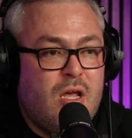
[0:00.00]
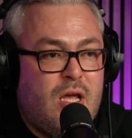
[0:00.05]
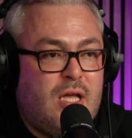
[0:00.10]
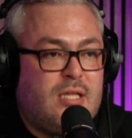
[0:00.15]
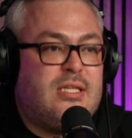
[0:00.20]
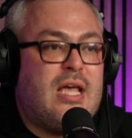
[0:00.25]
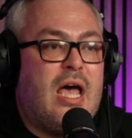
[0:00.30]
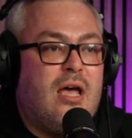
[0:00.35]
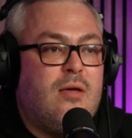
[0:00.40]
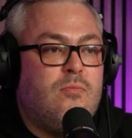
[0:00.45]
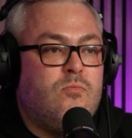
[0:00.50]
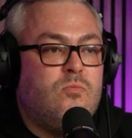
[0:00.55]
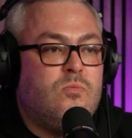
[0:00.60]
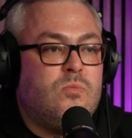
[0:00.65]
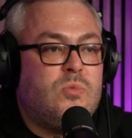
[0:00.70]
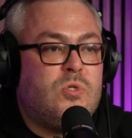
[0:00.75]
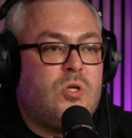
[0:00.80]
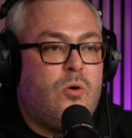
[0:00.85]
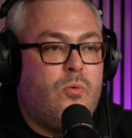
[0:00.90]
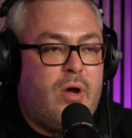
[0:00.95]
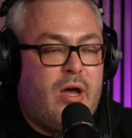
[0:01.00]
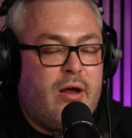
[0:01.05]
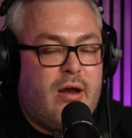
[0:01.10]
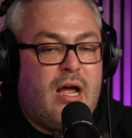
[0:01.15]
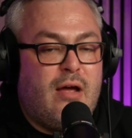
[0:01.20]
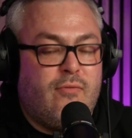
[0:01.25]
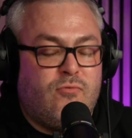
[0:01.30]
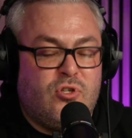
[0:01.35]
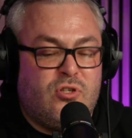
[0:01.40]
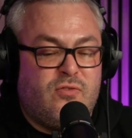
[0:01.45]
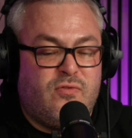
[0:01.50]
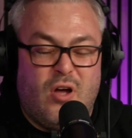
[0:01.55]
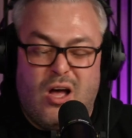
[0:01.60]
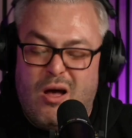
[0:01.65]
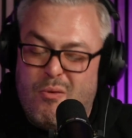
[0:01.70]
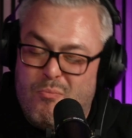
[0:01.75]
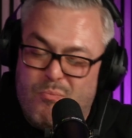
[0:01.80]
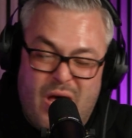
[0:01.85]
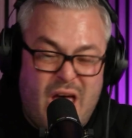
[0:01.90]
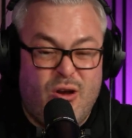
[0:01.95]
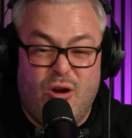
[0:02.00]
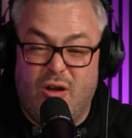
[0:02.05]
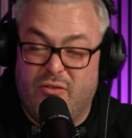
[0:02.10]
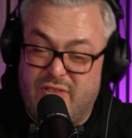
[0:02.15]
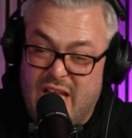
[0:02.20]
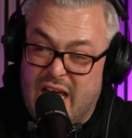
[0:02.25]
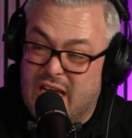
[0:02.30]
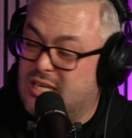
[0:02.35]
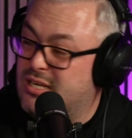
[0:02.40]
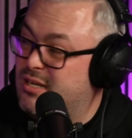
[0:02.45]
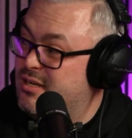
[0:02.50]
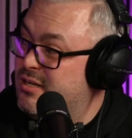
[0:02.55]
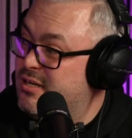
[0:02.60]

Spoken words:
of times where I've just thought, I'm better off dead.